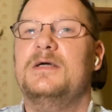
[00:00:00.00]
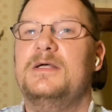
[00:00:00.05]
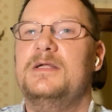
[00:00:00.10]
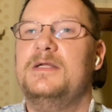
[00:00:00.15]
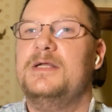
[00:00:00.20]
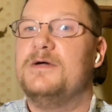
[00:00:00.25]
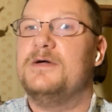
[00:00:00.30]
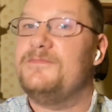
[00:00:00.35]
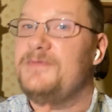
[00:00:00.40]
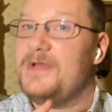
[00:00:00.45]

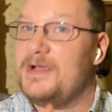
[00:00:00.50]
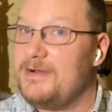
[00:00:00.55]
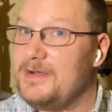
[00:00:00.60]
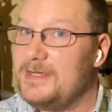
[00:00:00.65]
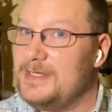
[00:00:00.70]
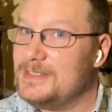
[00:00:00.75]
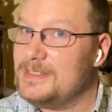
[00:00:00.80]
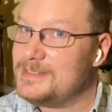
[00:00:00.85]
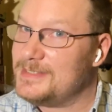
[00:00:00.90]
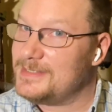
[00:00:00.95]
Now,
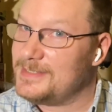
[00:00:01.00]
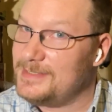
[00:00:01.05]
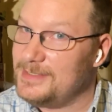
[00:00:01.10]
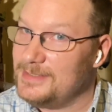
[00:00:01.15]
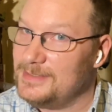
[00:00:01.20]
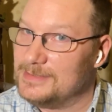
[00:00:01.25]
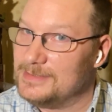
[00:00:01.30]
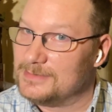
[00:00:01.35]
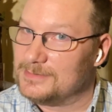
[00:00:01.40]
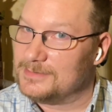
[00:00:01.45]
fairy is
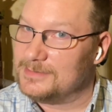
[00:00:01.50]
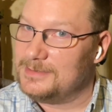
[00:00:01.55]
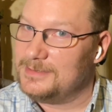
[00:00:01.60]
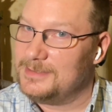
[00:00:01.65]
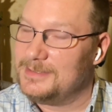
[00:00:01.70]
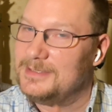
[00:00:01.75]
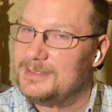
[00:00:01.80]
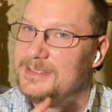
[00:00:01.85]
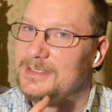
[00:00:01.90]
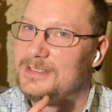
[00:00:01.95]
still
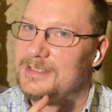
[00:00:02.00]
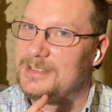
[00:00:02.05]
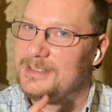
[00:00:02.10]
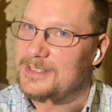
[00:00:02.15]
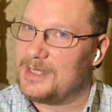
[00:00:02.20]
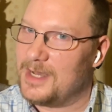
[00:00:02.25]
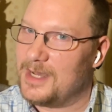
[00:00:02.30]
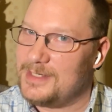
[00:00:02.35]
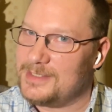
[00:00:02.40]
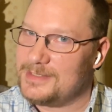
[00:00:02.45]
not